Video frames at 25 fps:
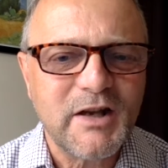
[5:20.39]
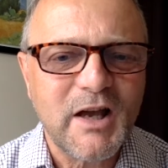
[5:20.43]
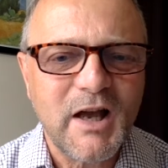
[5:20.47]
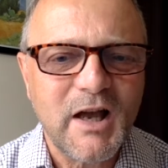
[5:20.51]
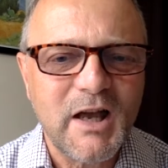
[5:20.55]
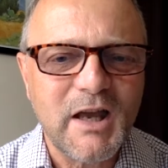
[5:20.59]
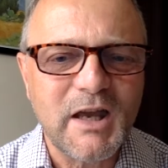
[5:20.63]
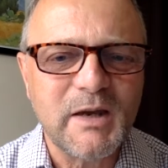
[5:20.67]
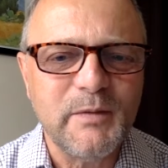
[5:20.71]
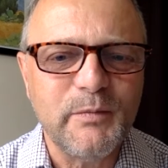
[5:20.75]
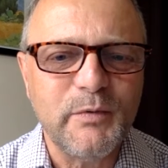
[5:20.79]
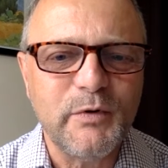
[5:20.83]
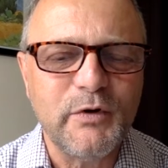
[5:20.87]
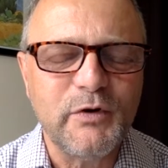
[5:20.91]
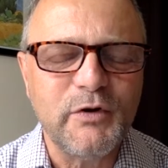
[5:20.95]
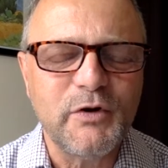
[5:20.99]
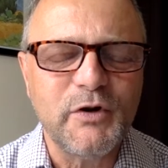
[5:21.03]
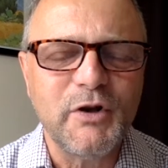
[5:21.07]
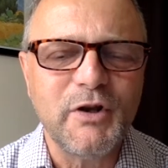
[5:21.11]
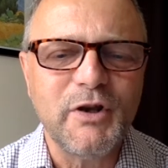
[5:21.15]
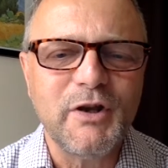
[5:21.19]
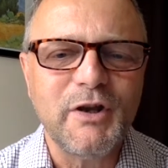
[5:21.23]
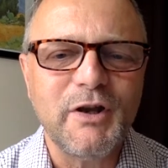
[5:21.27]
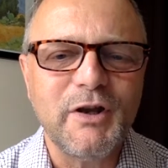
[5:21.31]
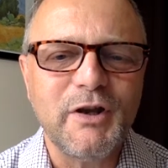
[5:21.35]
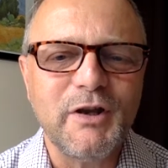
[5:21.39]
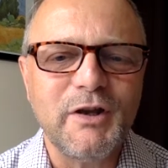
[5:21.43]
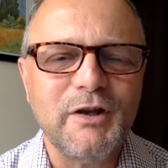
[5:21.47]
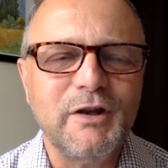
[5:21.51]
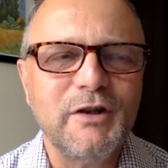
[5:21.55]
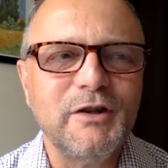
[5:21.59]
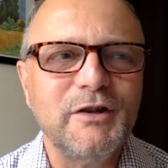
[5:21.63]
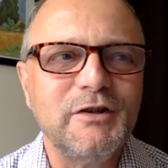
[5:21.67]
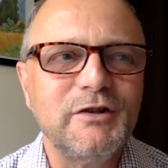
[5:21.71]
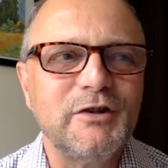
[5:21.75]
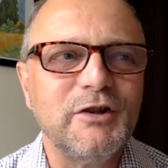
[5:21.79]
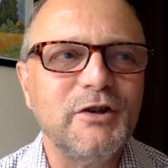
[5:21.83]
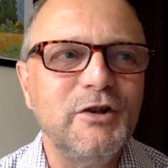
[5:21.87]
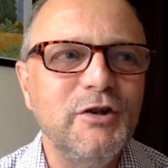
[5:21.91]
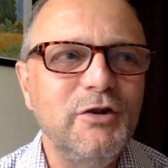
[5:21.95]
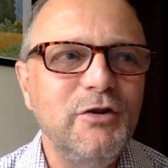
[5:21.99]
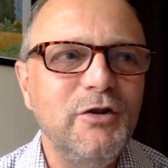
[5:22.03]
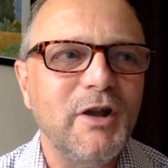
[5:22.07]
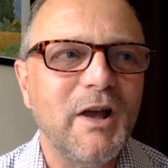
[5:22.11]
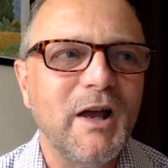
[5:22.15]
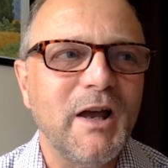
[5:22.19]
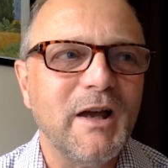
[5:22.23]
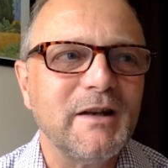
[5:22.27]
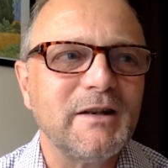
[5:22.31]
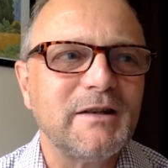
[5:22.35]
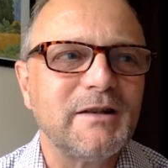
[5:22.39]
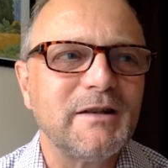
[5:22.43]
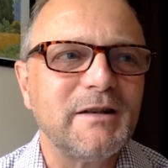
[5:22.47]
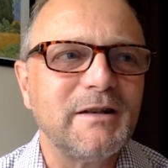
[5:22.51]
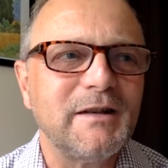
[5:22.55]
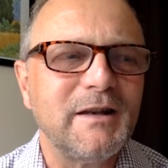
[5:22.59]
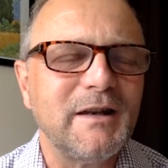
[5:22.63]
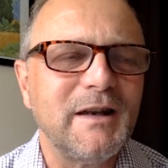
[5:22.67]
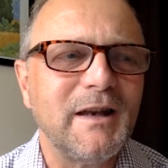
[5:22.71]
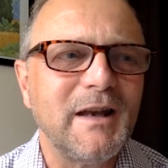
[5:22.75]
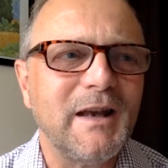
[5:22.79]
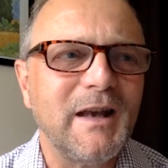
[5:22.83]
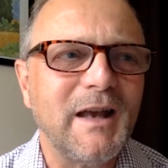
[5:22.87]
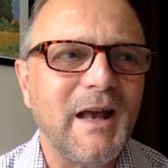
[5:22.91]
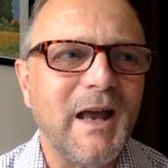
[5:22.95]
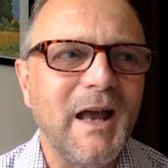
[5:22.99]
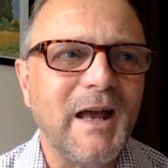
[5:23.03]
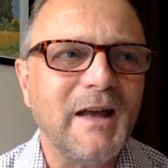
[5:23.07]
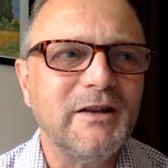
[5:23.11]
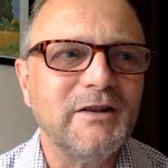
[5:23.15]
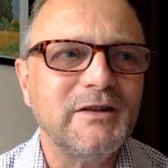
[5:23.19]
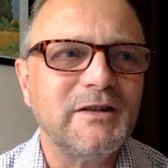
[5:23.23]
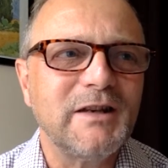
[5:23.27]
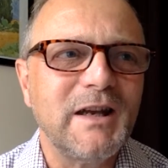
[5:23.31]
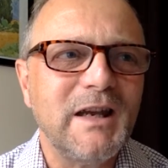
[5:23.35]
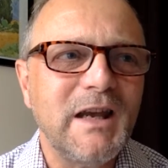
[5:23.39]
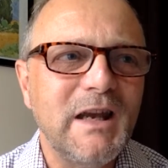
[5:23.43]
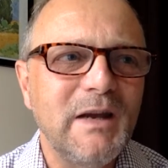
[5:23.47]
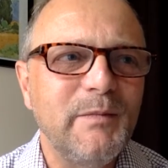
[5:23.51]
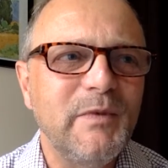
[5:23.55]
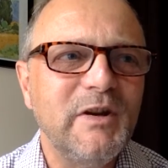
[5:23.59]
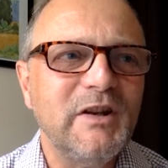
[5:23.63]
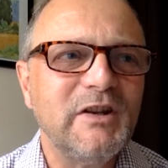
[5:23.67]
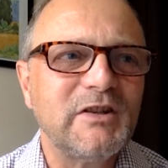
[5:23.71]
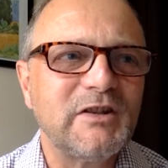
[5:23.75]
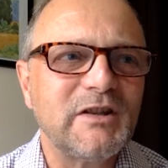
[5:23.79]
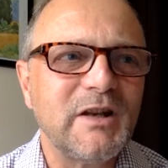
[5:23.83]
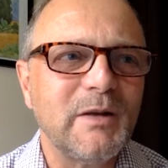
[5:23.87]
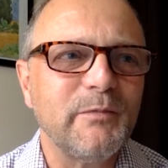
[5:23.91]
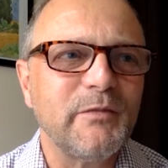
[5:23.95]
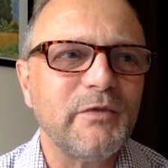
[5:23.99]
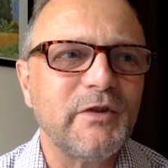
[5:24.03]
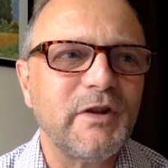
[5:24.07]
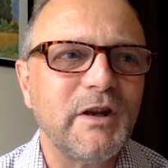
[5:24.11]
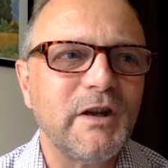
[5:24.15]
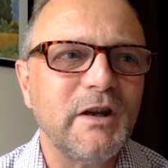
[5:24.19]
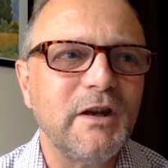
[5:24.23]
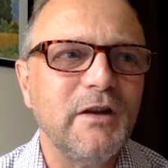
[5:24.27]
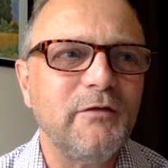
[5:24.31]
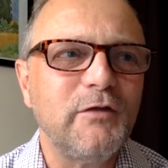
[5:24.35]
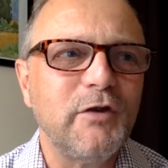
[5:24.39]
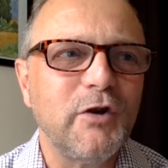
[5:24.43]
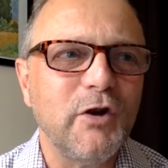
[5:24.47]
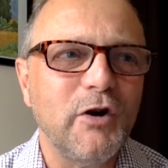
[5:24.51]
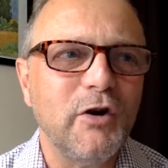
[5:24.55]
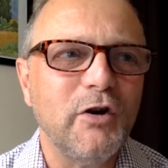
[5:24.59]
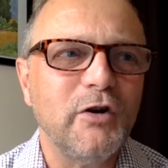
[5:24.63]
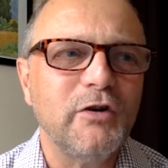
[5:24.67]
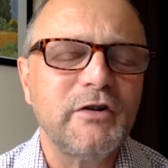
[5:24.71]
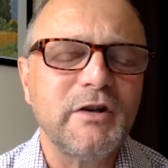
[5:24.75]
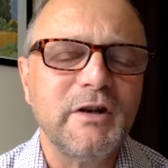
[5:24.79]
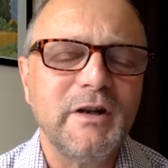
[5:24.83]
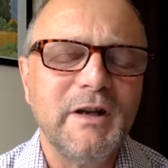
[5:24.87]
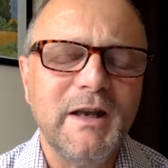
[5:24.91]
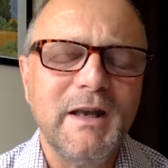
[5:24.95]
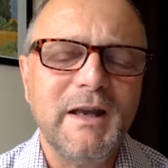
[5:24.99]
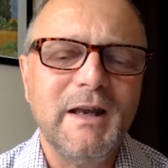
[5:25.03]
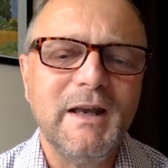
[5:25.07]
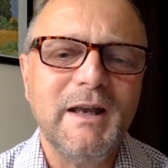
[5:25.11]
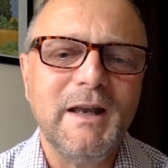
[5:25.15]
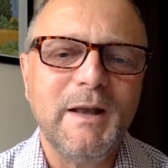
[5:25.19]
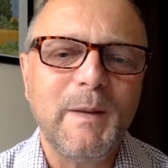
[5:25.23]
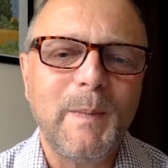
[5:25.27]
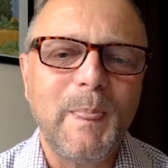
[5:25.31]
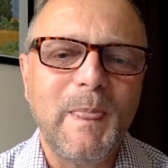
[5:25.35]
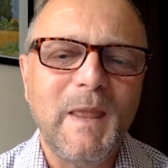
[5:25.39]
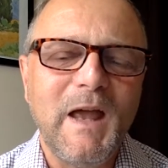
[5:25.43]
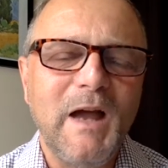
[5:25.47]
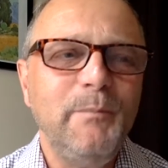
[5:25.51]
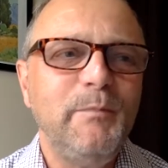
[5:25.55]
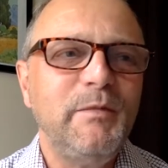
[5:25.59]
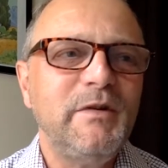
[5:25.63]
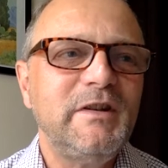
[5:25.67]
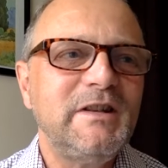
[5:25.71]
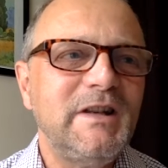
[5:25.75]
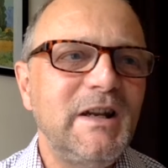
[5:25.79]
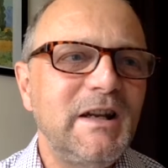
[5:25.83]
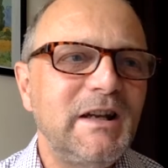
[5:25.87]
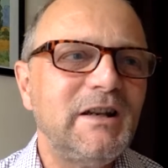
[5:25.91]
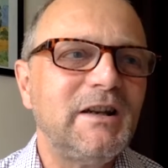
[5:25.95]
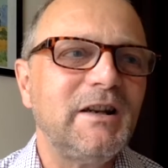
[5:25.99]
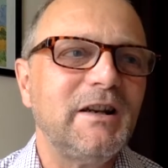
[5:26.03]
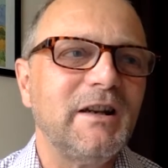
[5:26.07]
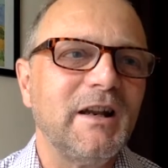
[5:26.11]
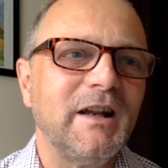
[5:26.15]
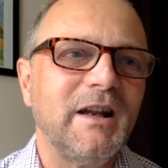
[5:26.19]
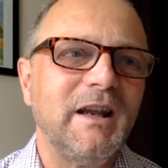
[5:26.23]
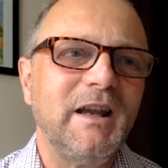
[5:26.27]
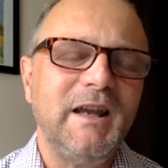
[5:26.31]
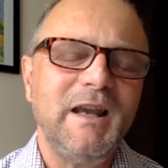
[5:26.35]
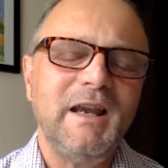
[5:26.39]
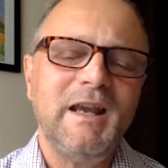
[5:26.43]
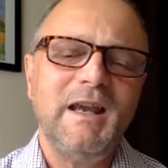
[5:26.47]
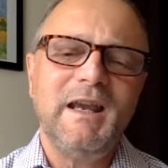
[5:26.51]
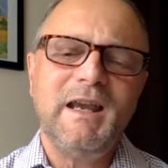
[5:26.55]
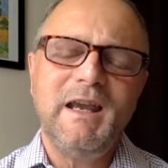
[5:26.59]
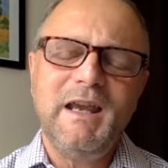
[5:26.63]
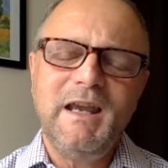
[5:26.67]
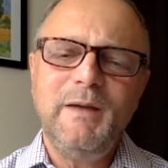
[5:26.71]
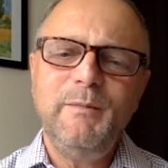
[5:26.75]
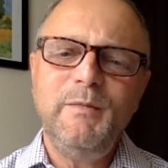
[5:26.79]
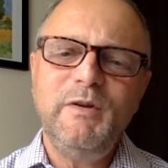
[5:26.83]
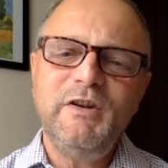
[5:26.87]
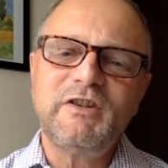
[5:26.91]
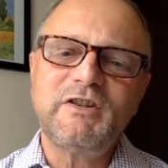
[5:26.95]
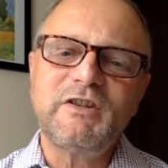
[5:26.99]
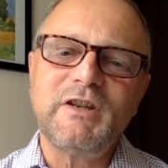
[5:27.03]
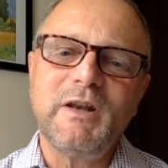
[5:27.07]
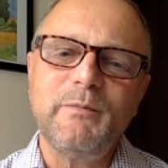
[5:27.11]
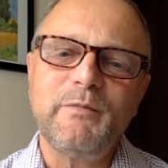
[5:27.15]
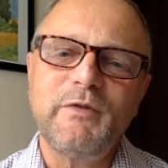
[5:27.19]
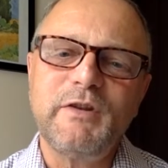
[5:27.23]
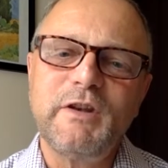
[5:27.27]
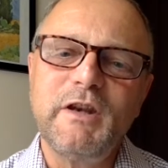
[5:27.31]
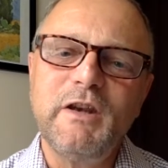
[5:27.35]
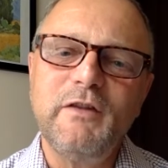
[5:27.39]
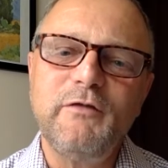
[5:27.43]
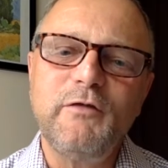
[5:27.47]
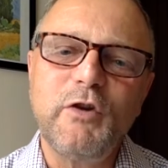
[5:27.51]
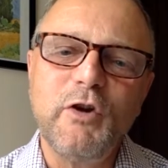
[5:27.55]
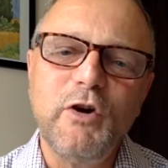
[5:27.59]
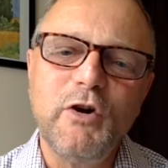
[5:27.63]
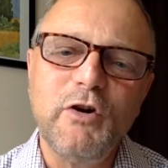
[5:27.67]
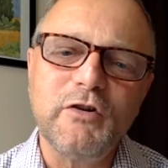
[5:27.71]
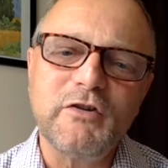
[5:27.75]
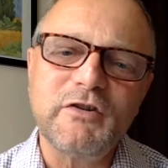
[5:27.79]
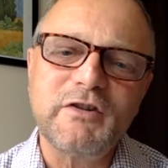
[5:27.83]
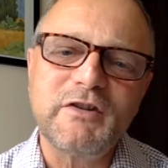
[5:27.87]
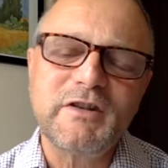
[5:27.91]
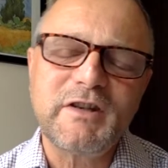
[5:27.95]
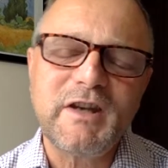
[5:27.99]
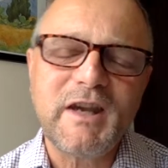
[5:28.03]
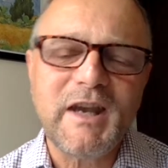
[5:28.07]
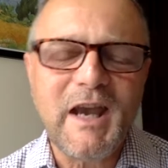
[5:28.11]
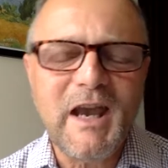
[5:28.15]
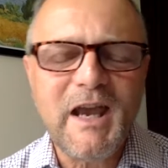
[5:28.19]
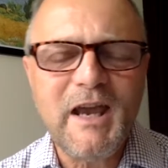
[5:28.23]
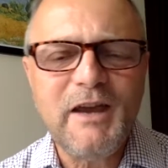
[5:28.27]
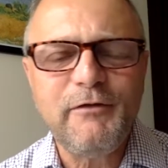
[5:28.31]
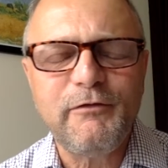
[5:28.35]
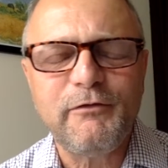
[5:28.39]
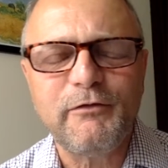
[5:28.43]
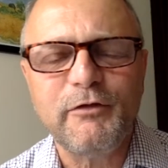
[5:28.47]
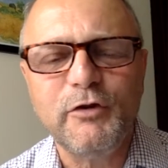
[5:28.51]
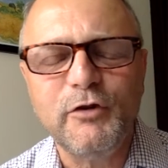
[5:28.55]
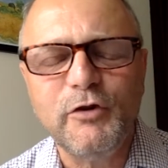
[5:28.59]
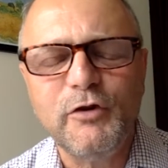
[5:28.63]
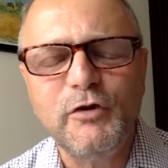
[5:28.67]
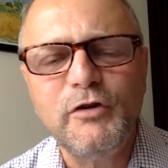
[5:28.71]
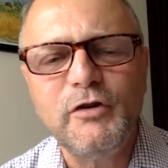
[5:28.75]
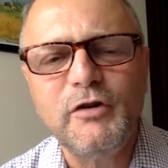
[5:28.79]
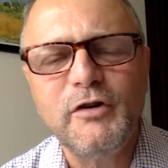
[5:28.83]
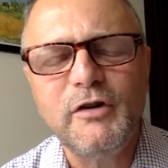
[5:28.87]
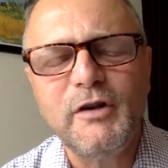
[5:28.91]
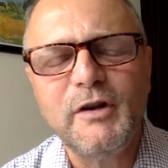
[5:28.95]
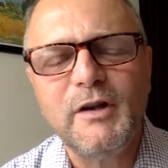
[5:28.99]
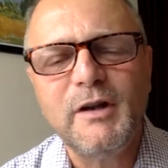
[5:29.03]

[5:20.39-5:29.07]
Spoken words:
are able to do that and to image something of God, and particularly image something of God's care for